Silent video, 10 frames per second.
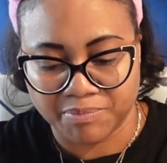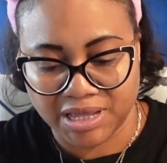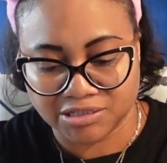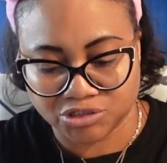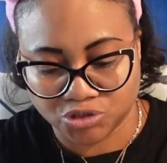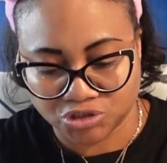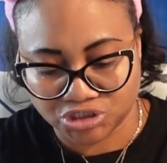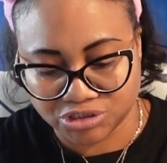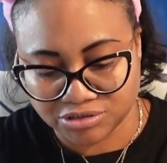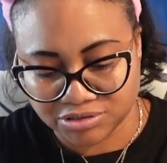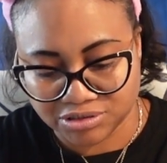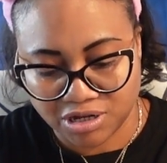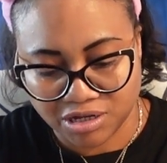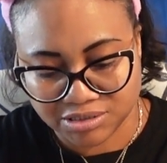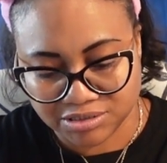men's cushion
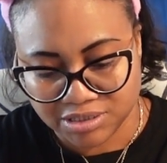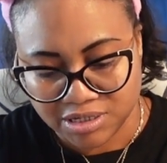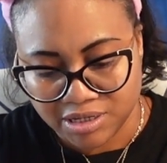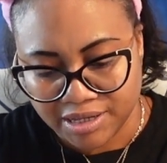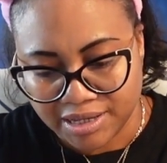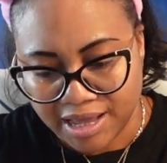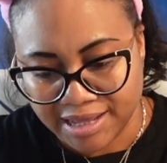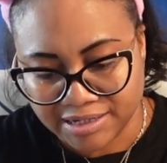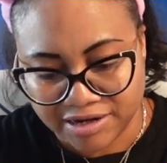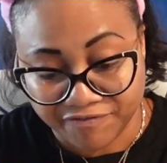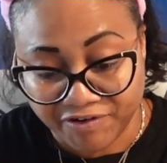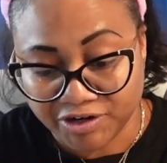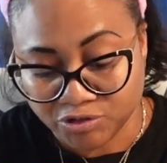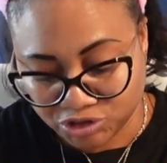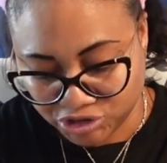socks and they're
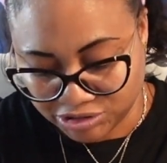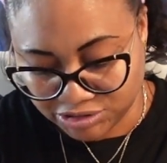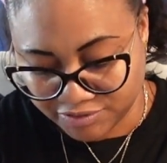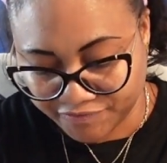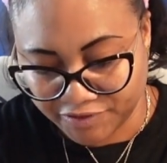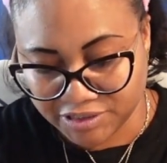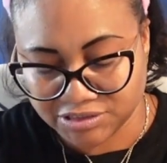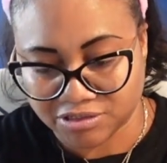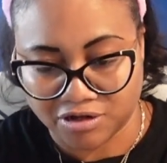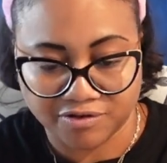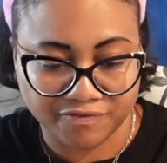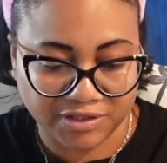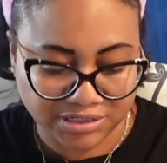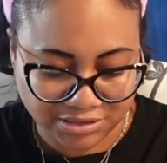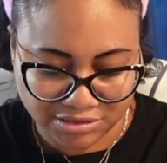very cushiony. They're very soft.
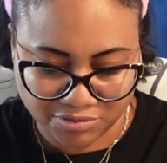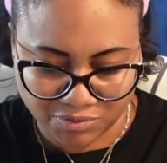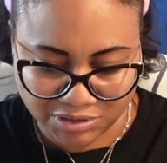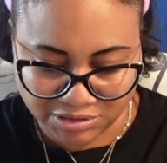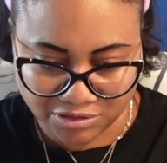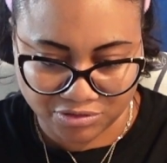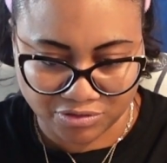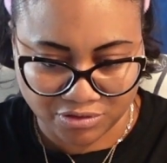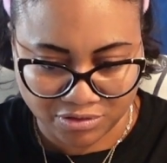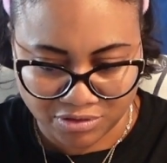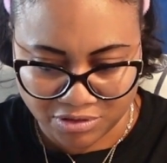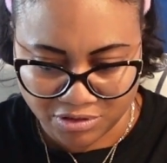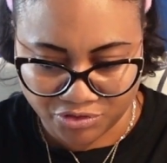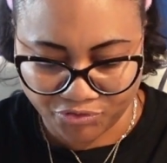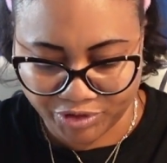This, what is it?
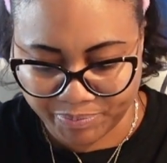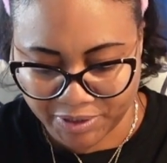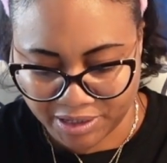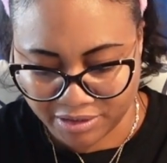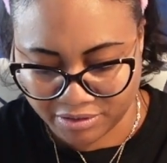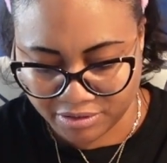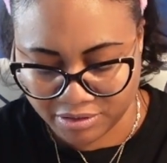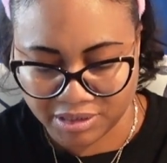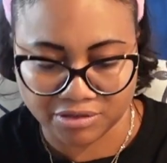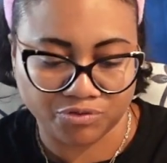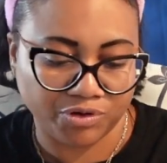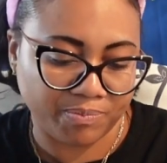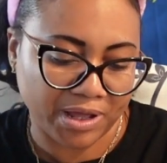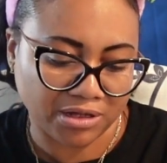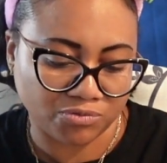Three pack? Yeah, three
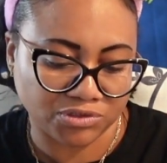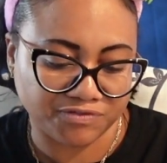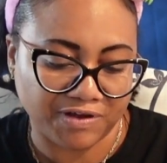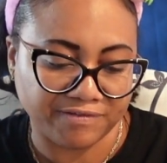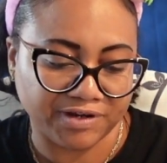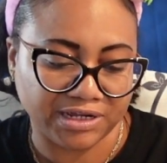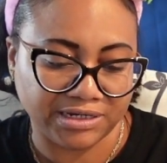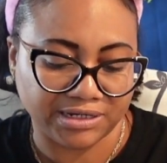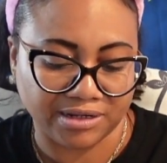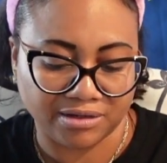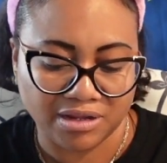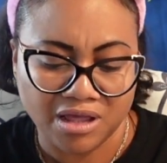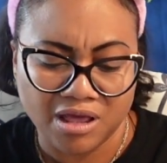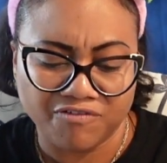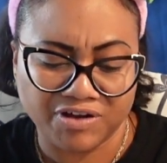pack was $5.99.
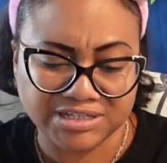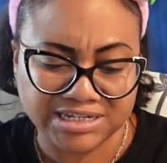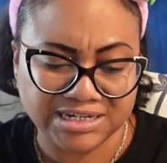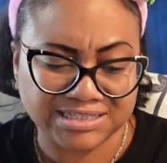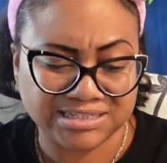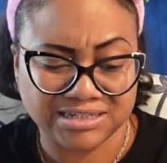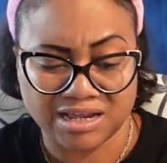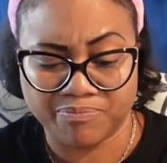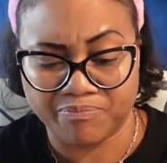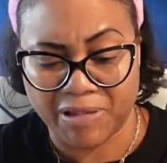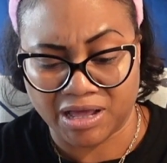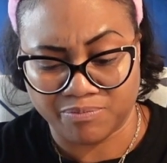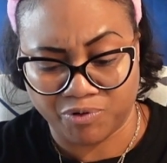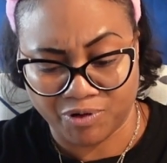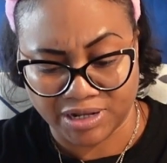For Adidas, that's not
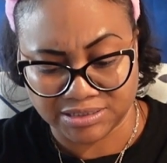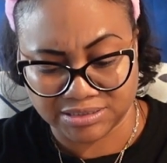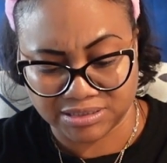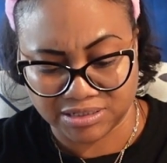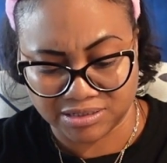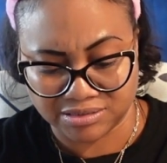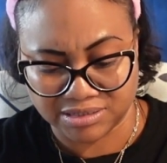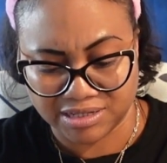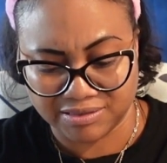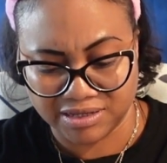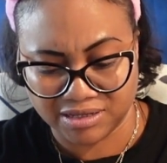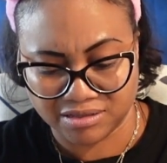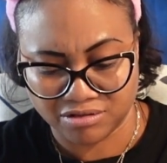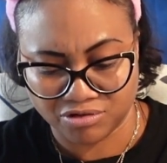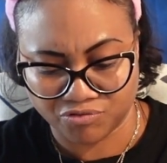bad price because I
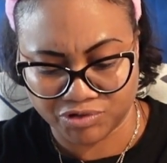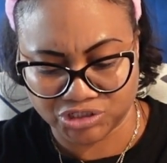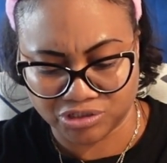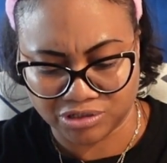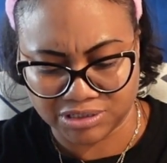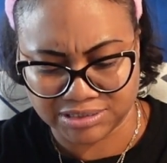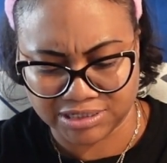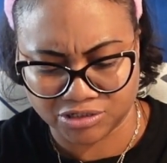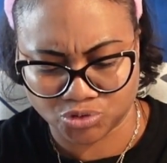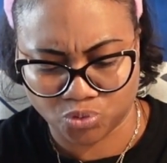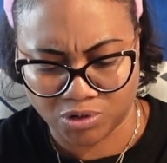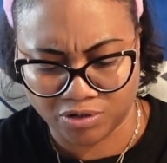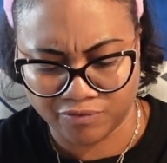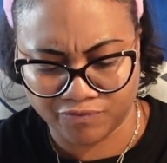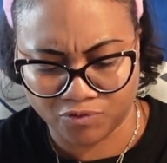think the original is either
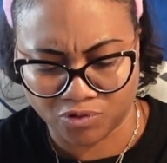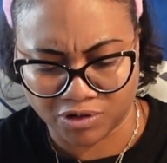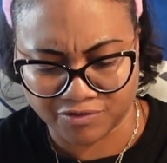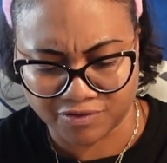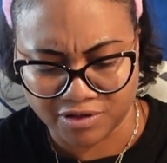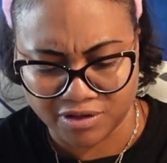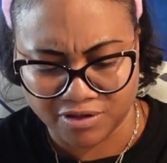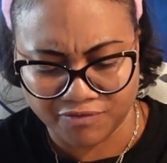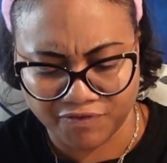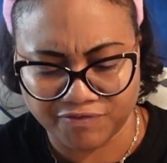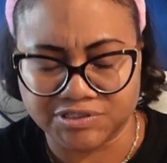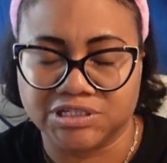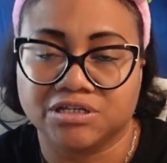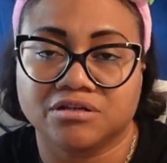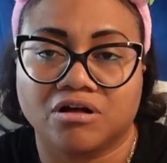12 or
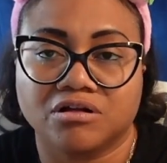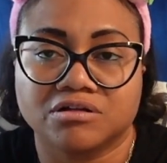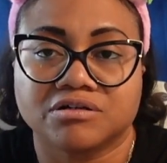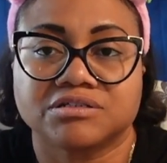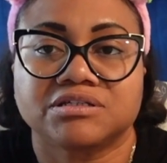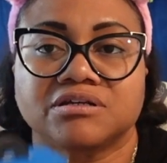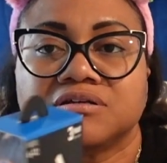$15.